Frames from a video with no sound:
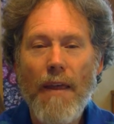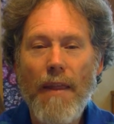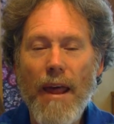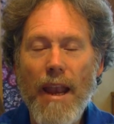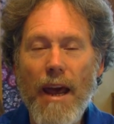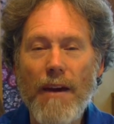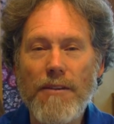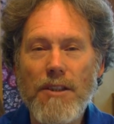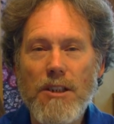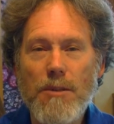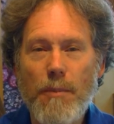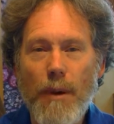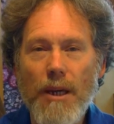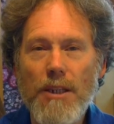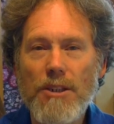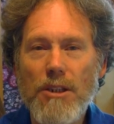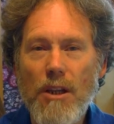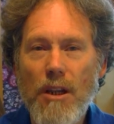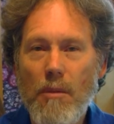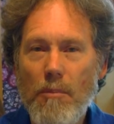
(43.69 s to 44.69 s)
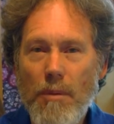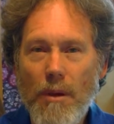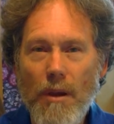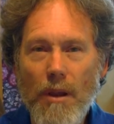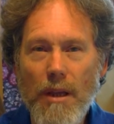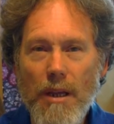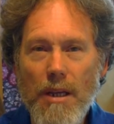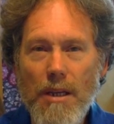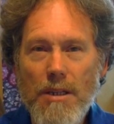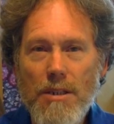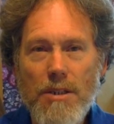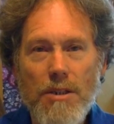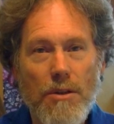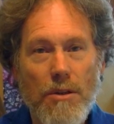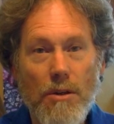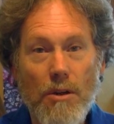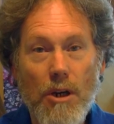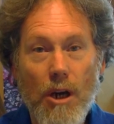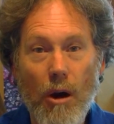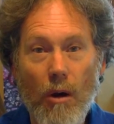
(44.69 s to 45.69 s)
that have special abilities
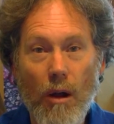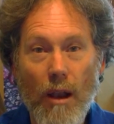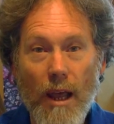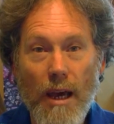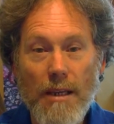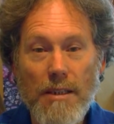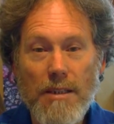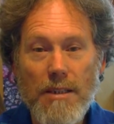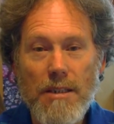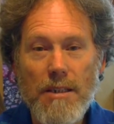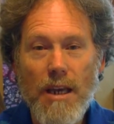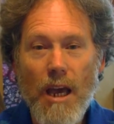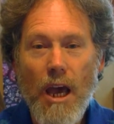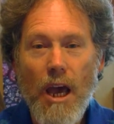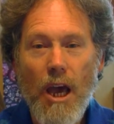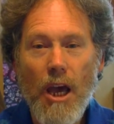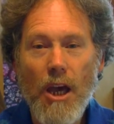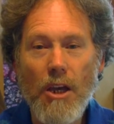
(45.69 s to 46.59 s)
to coalesce,